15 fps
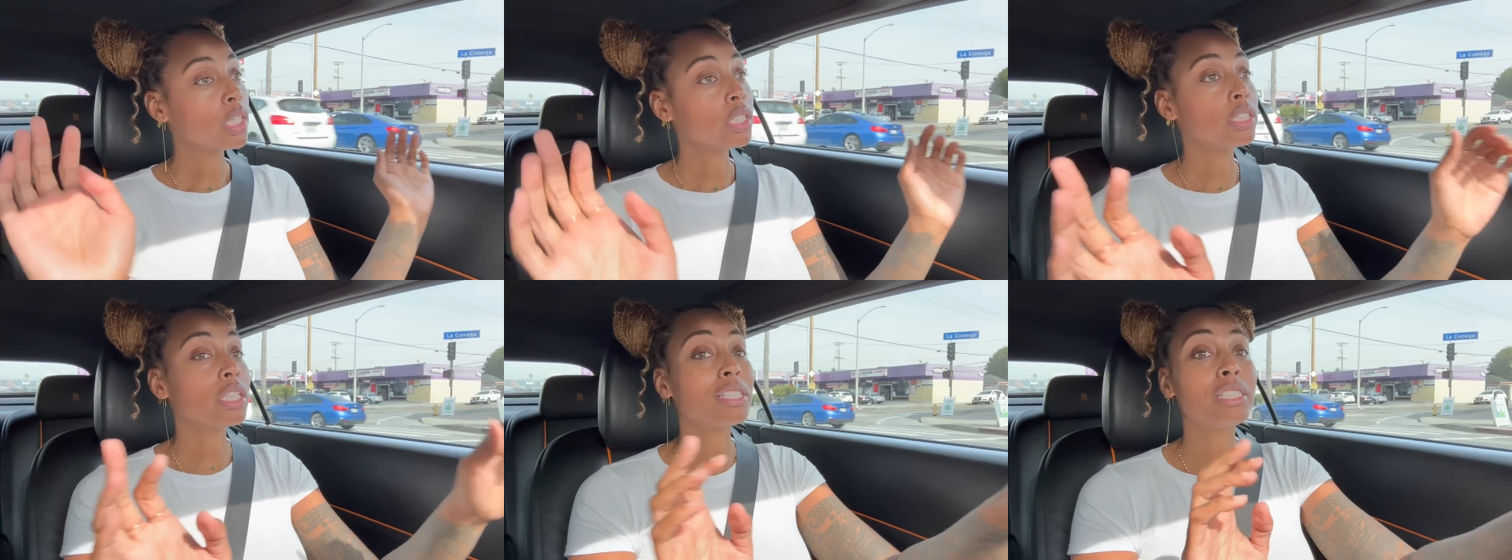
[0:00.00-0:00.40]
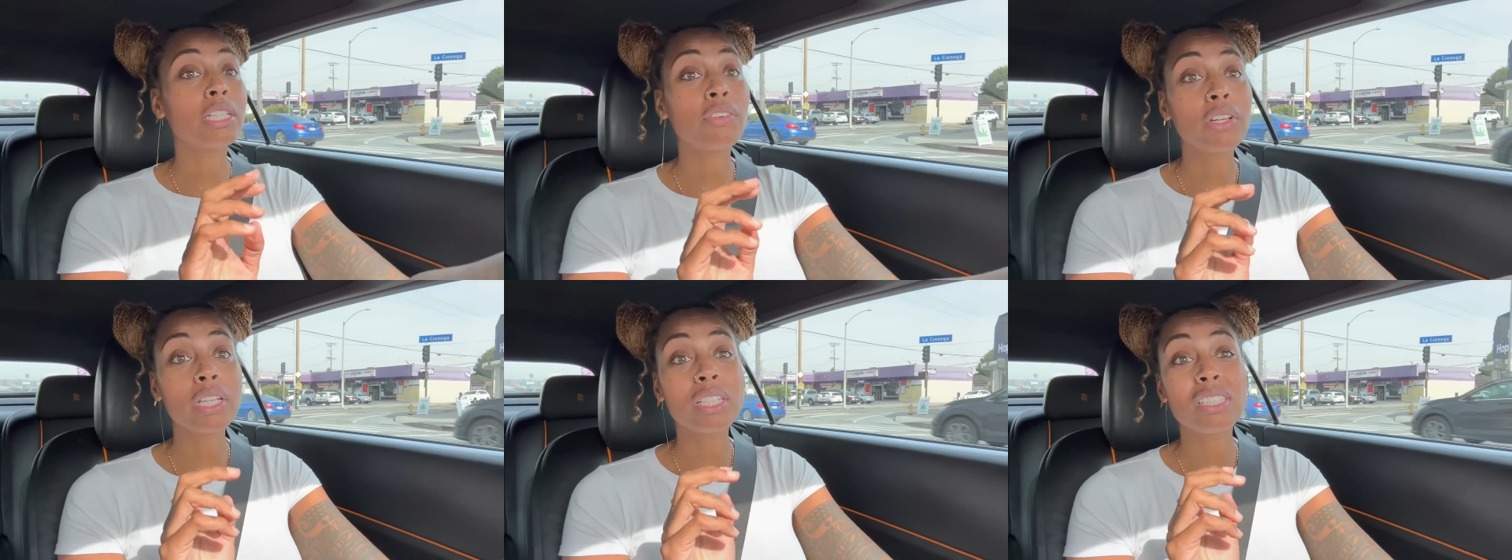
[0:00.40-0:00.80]
the
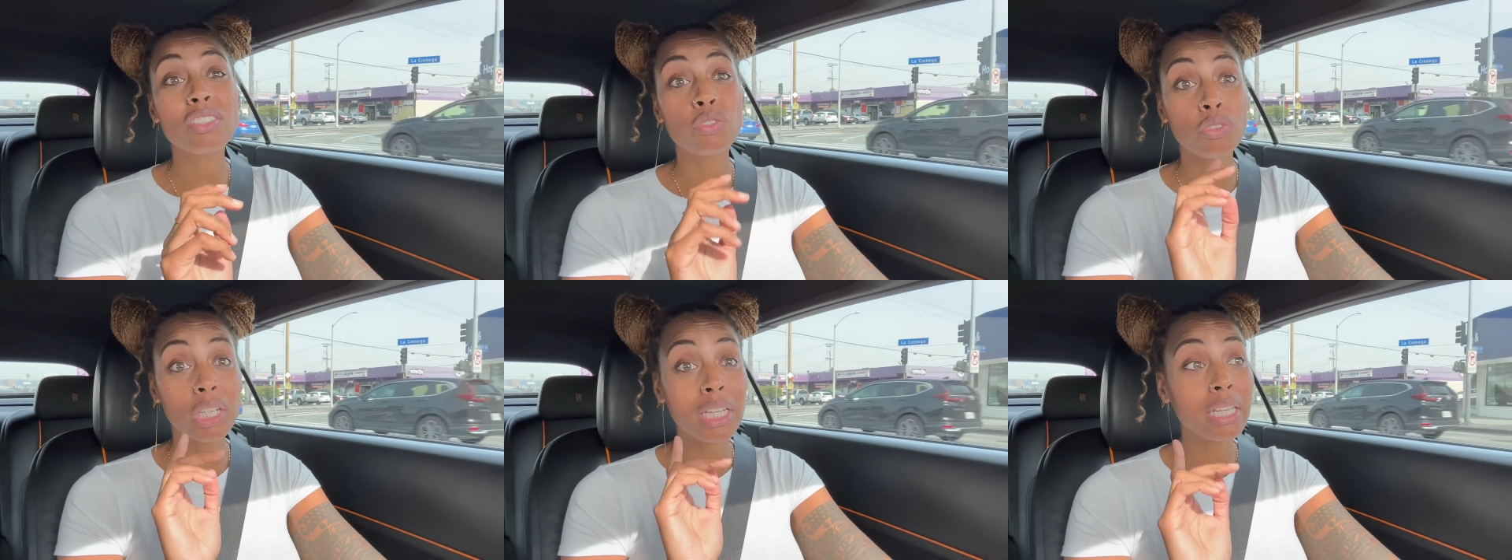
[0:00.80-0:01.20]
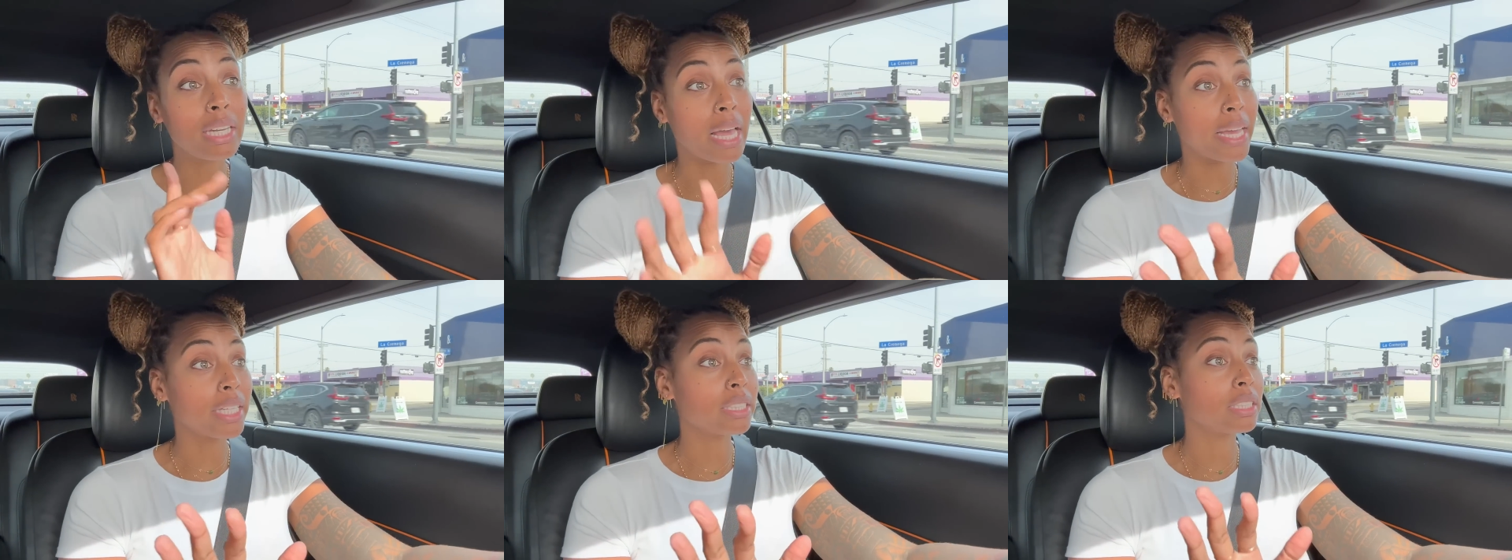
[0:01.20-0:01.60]
steering is really
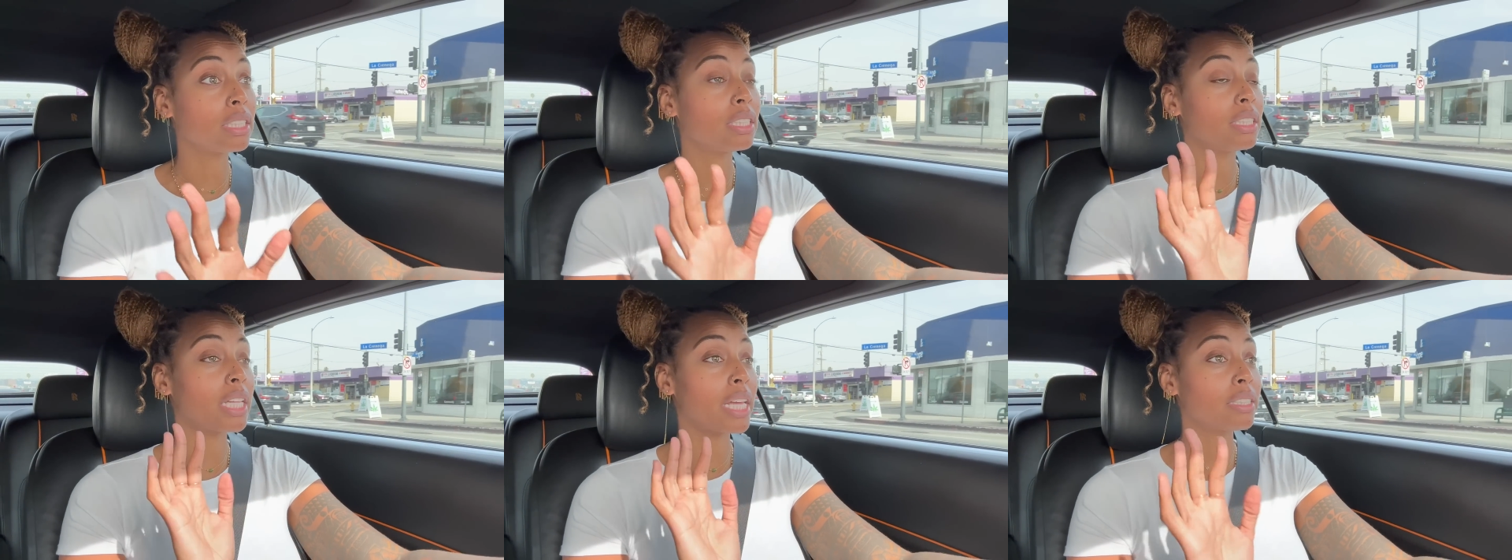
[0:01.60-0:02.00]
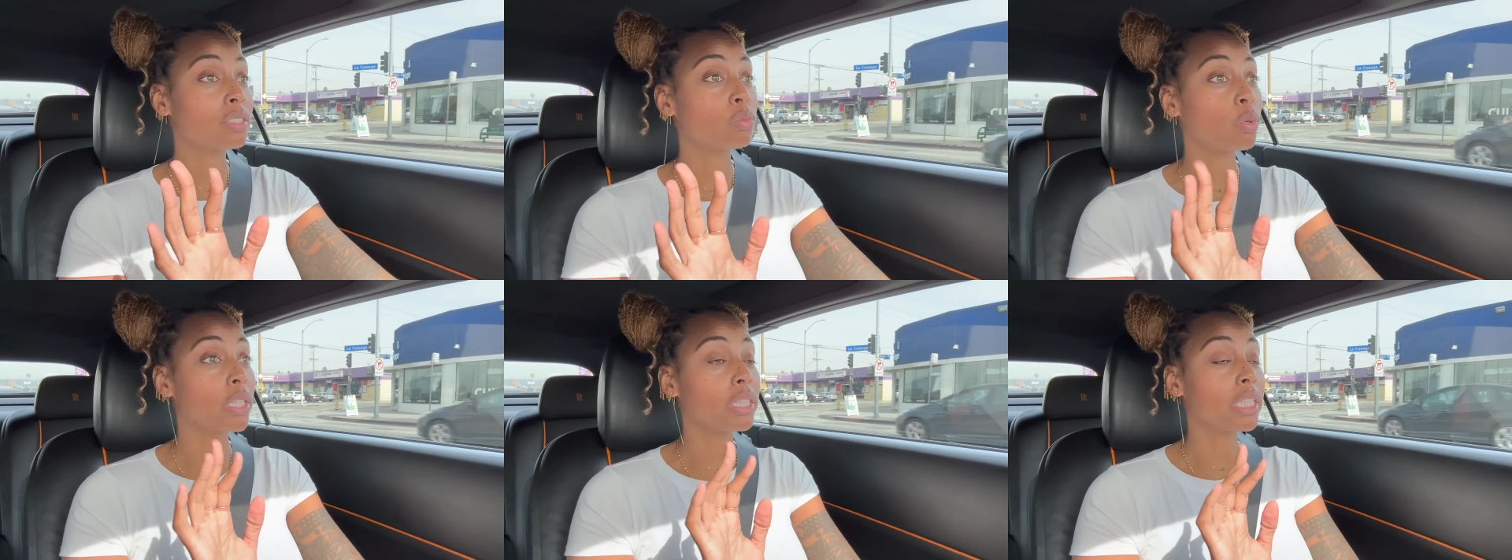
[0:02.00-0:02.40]
light. That's
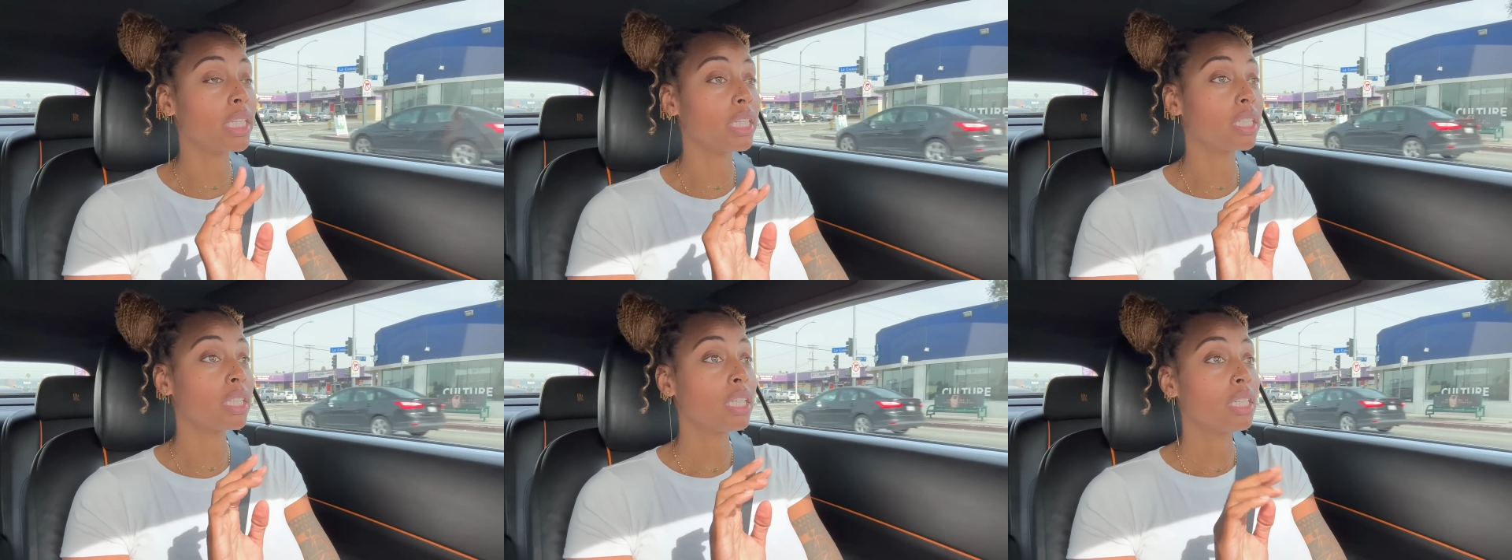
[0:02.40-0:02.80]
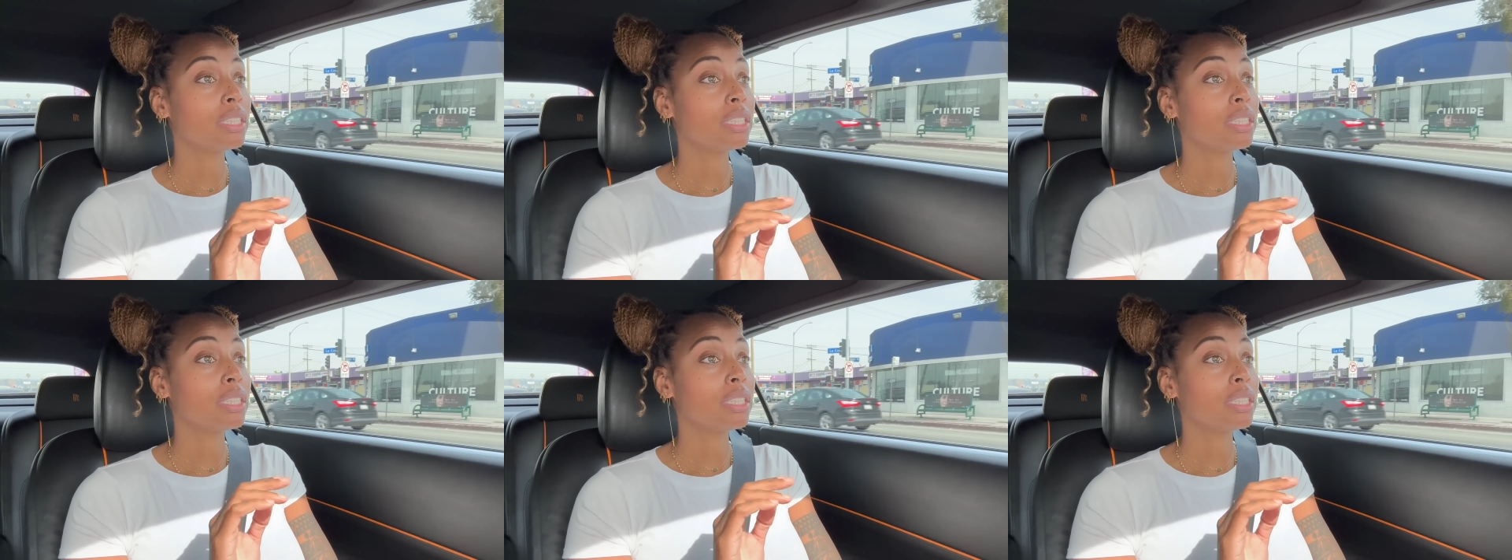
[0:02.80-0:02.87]
one thing.